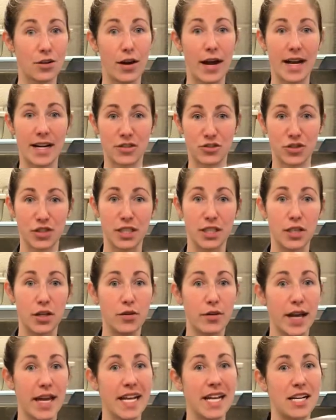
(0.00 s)
actually
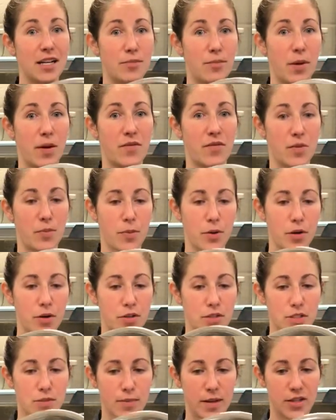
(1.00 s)
located above the
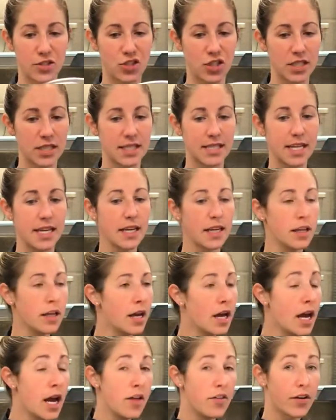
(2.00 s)
produce washing sink.
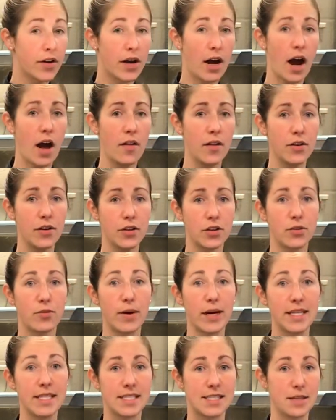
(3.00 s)
The colander,
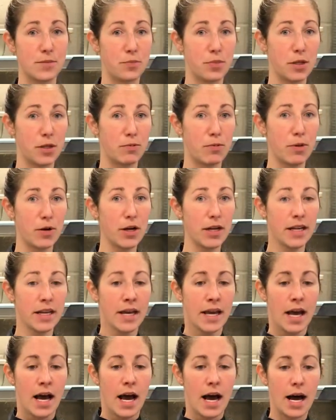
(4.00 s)
quite simply put,
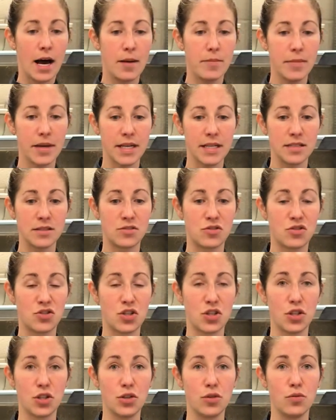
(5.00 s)
is
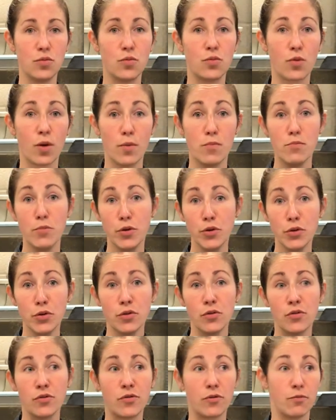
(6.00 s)
to
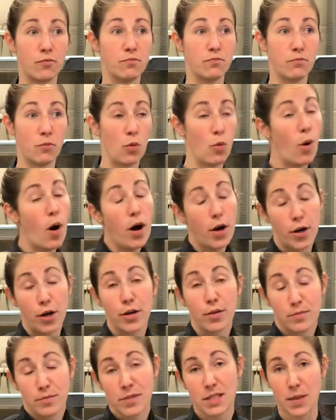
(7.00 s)
remove water,
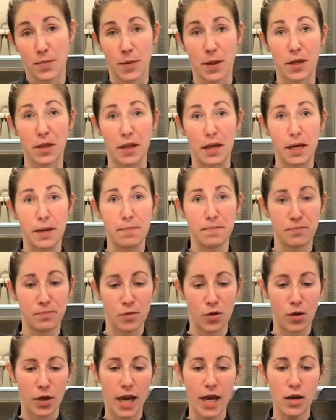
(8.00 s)
typically,
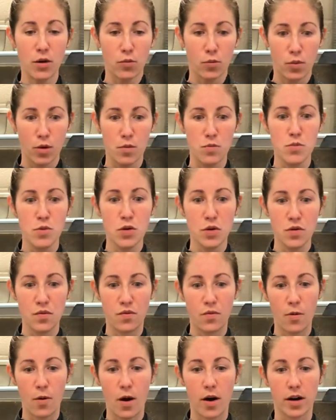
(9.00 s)
okay? Remove
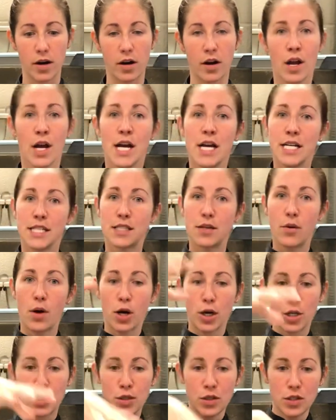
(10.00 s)
water. So
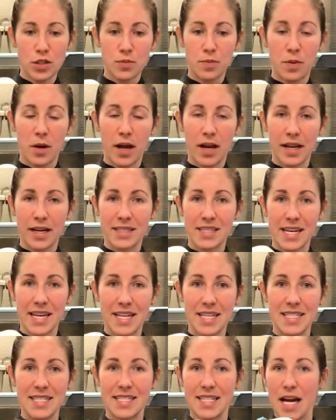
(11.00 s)
our cooked product
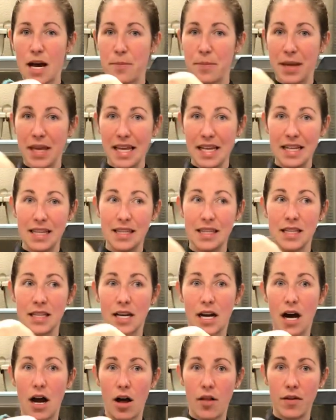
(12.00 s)
ends up in the
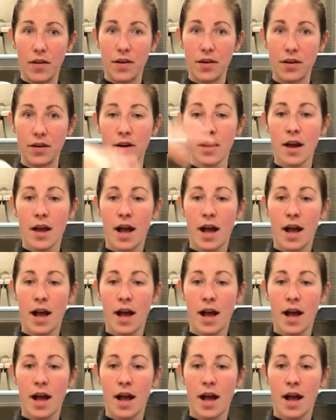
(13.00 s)
colander,